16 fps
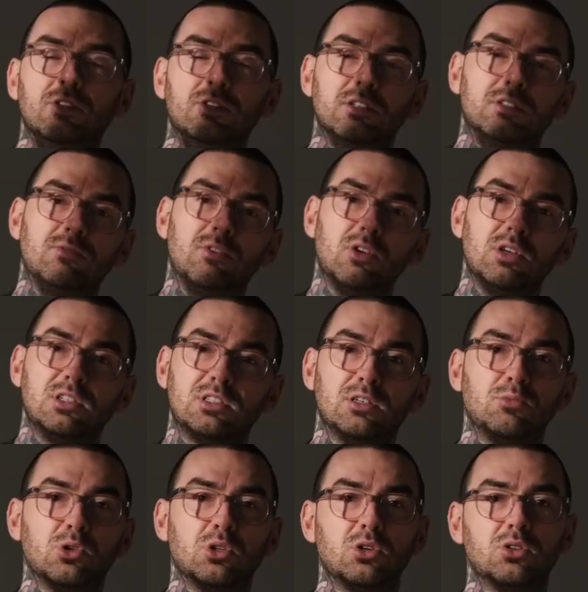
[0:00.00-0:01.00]
looks very
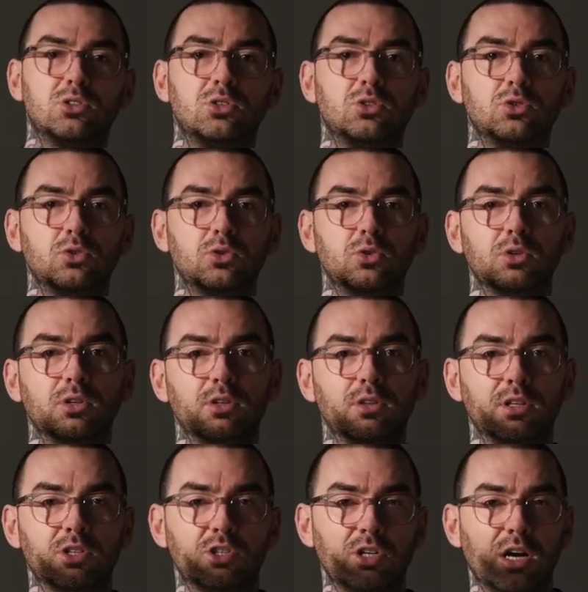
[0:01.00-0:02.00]
similar to
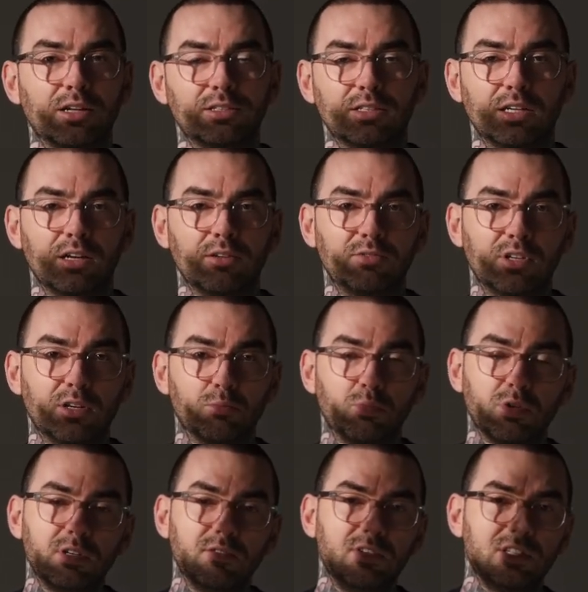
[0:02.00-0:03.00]
the shots that I've done
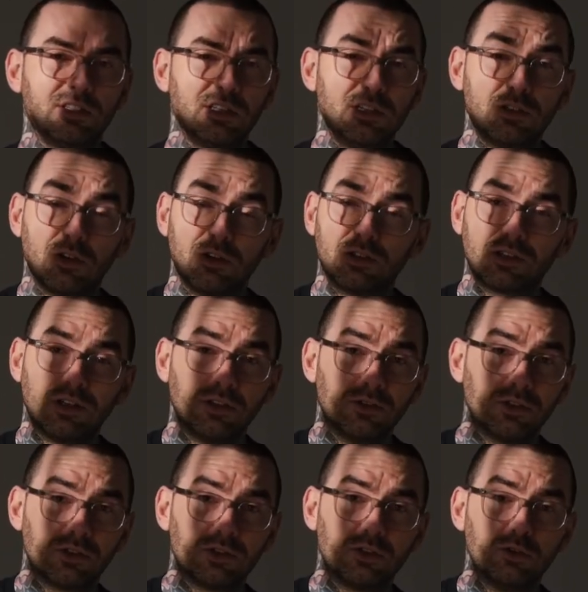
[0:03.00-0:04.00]
previously, so it's gonna
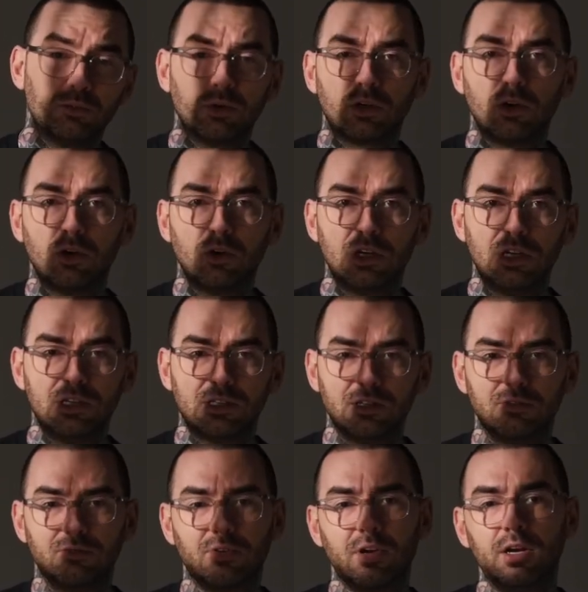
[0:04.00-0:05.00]
look super
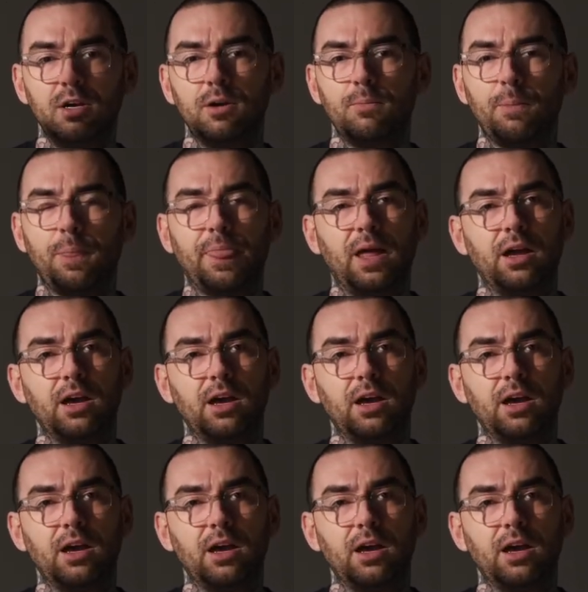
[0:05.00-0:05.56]
cohesive. I